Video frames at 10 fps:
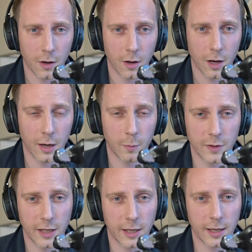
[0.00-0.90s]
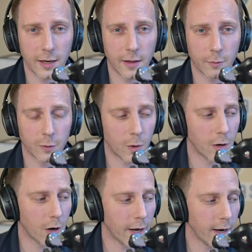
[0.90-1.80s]
And in particular, there was one
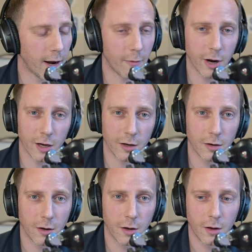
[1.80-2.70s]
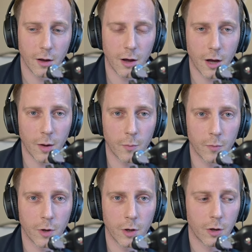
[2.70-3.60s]
guy, Eric, um,
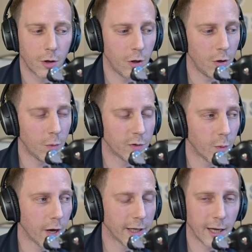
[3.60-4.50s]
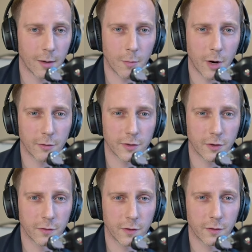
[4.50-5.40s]
who was working at
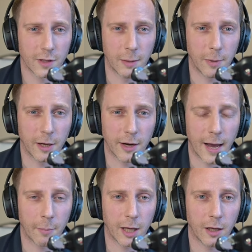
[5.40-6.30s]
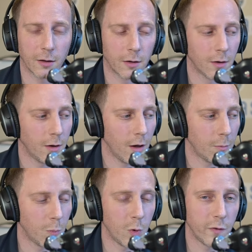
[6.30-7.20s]
Microsoft, deeply unhappy,
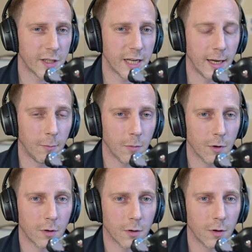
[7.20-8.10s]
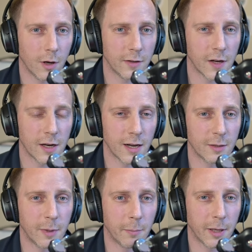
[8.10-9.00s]
moved team. It turned out
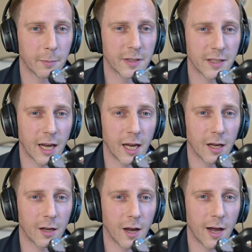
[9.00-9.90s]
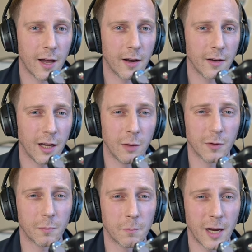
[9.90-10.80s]
to be a big mistake, and he
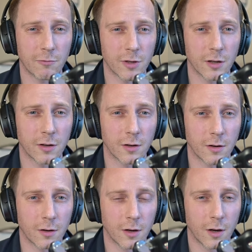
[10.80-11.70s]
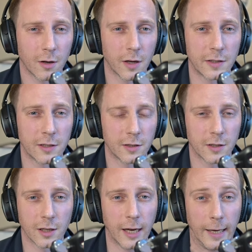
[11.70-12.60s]
was made redundant because he just,
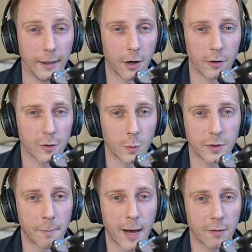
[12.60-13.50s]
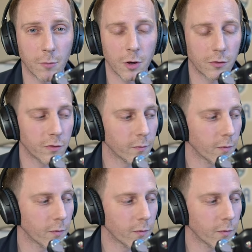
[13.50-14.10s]
you know, it just was a bad move.